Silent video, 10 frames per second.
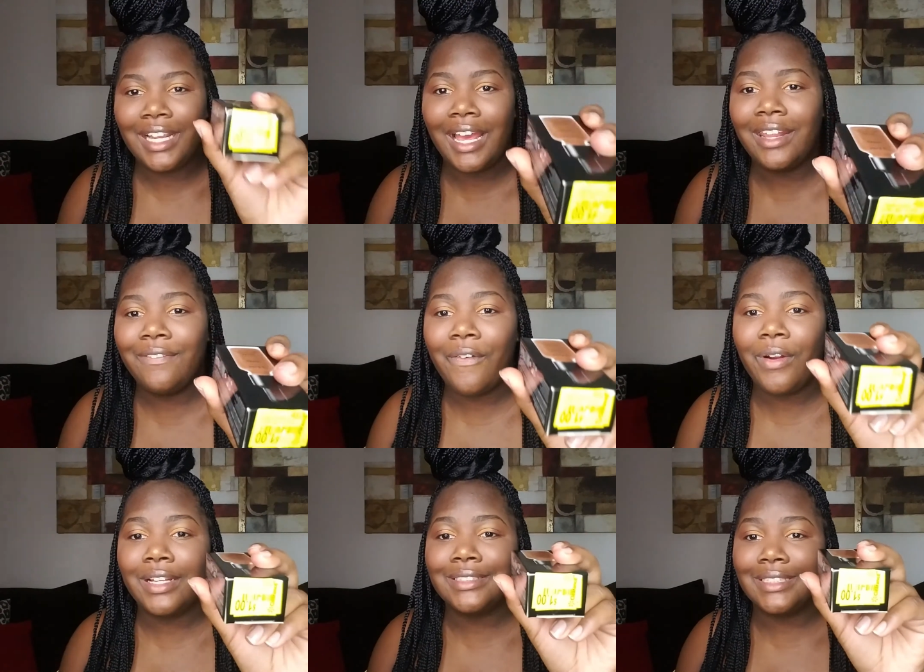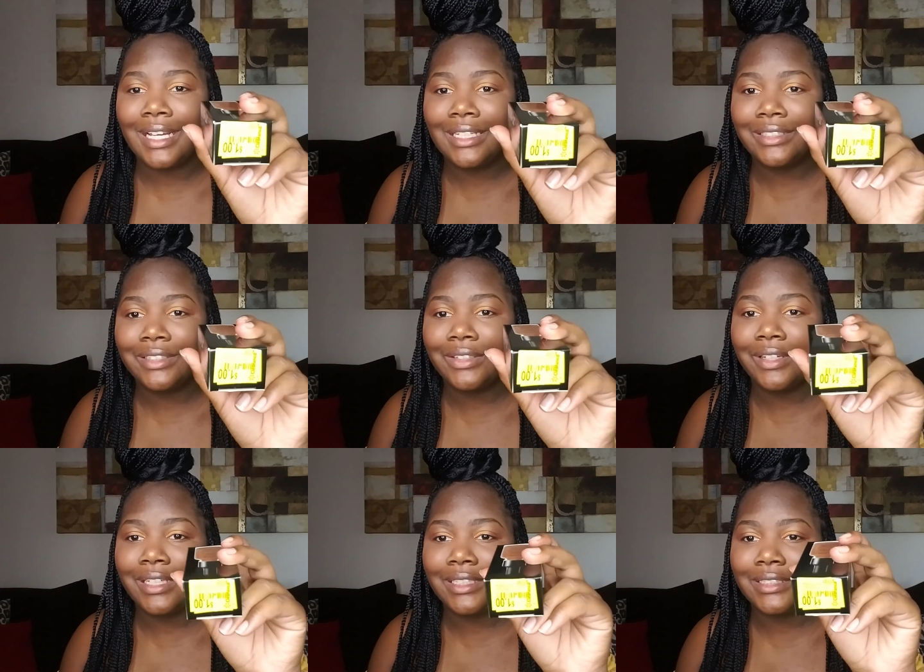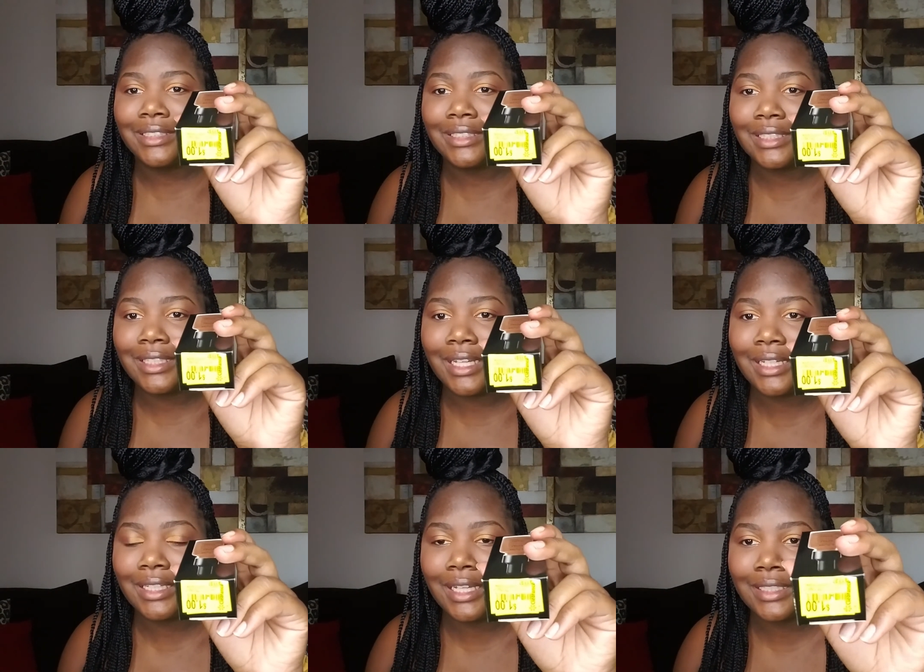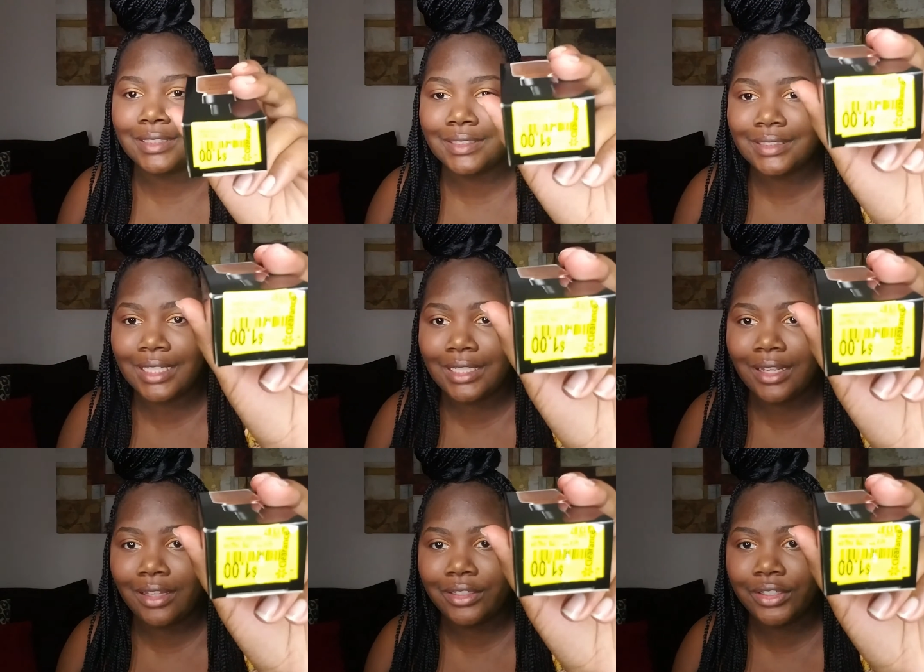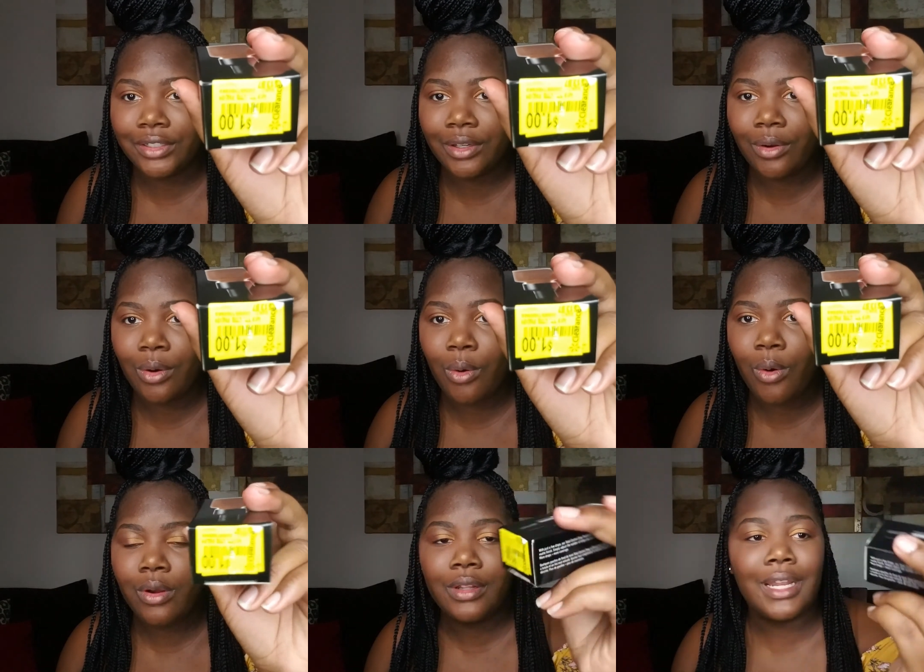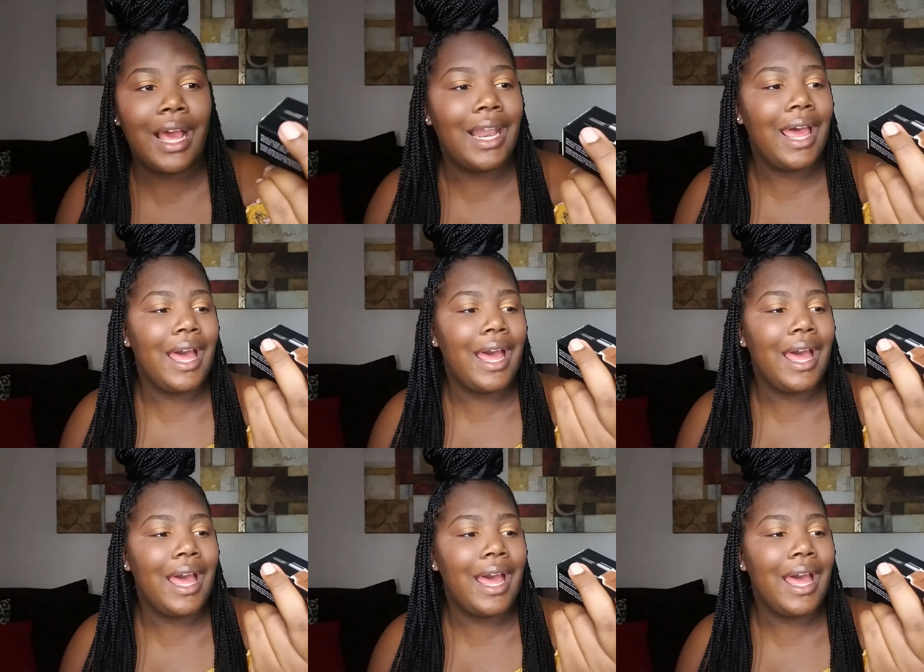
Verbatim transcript: got it for $1, you guys. Look at that, yes, $1, a whole dollar.